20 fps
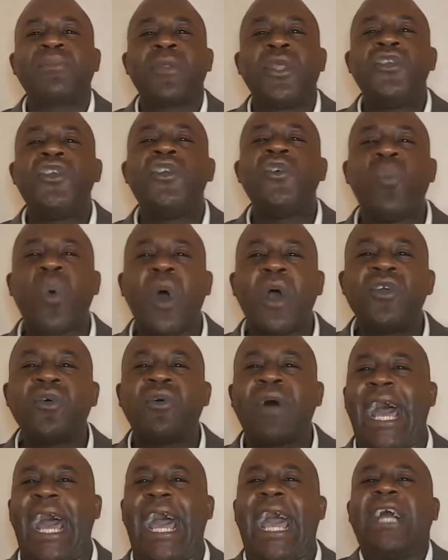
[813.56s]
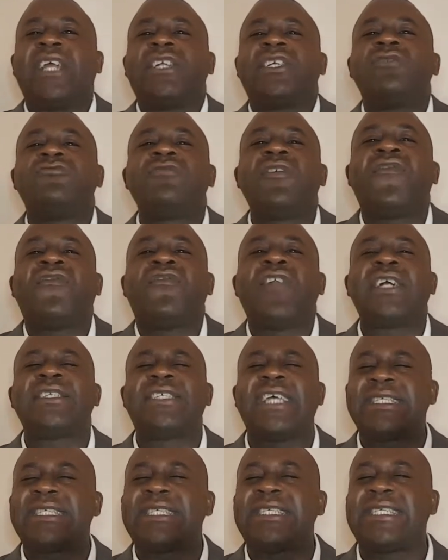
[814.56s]
Your actions reflect
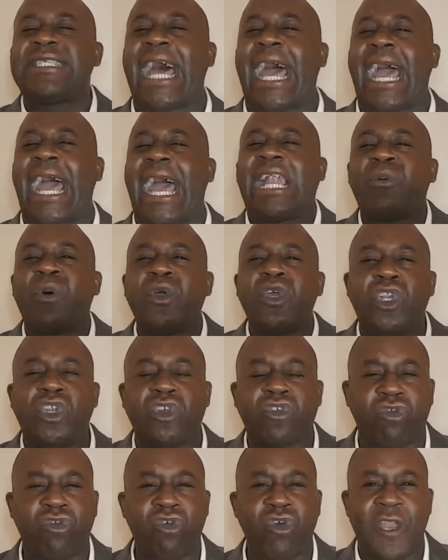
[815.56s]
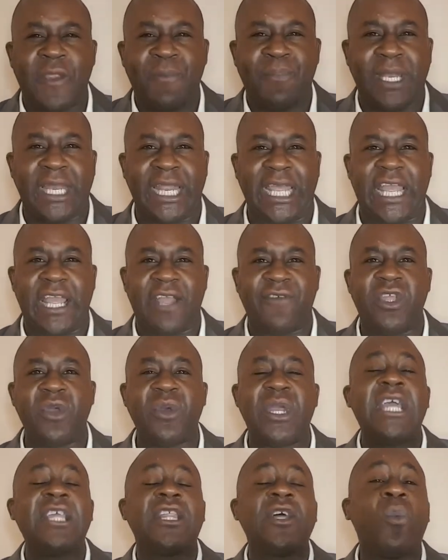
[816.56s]
exactly what you truly believe. You
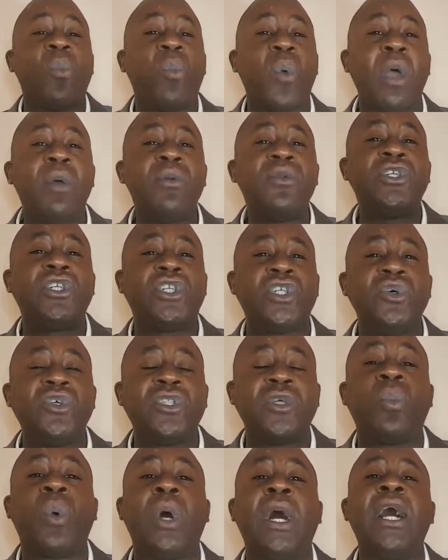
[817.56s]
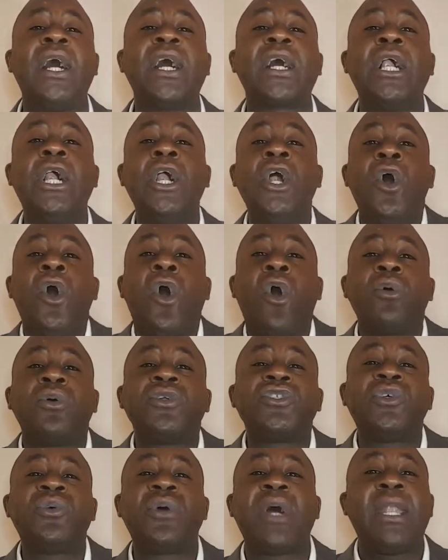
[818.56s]
either won't do the work or you'll
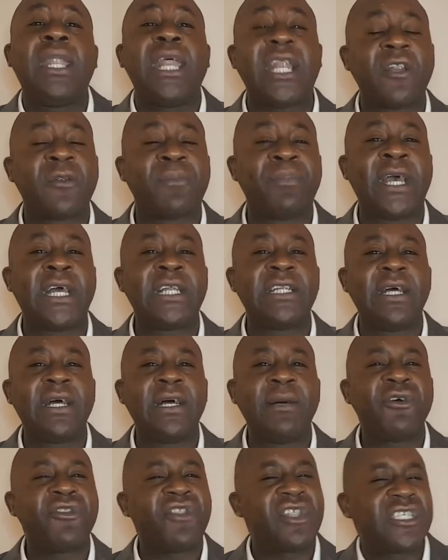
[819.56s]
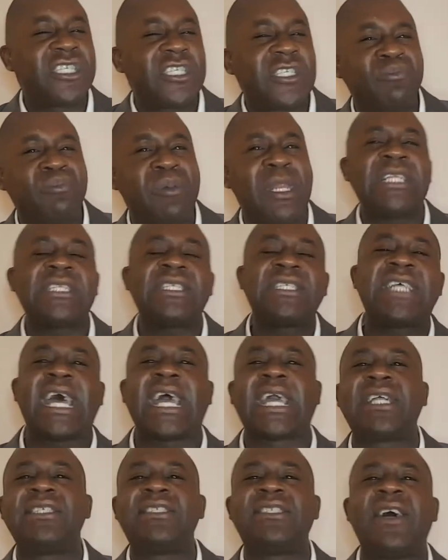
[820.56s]
do a little bit, but the split
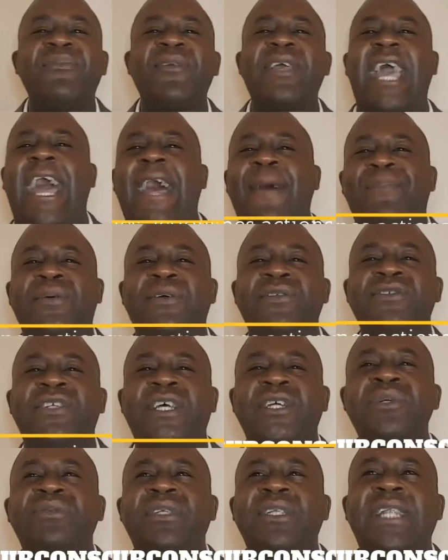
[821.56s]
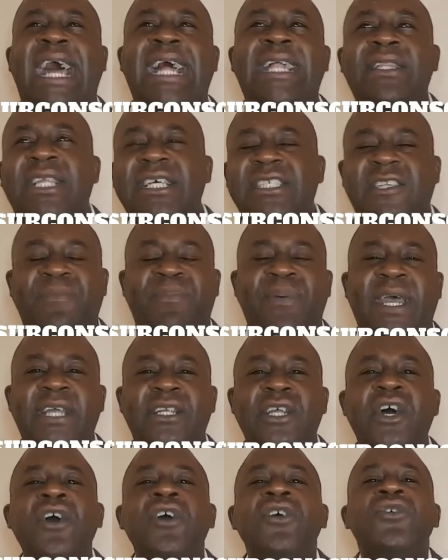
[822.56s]
second something happens that you didn't
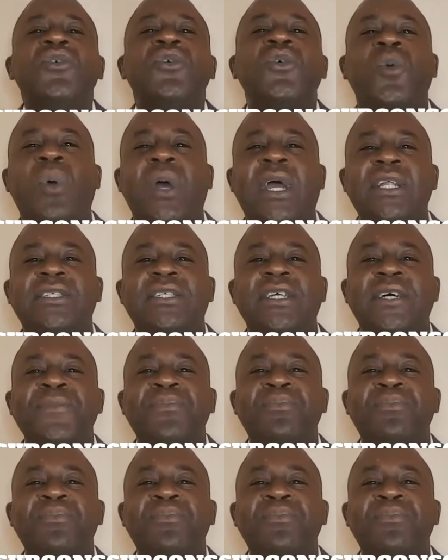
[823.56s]
anticipate, you quit.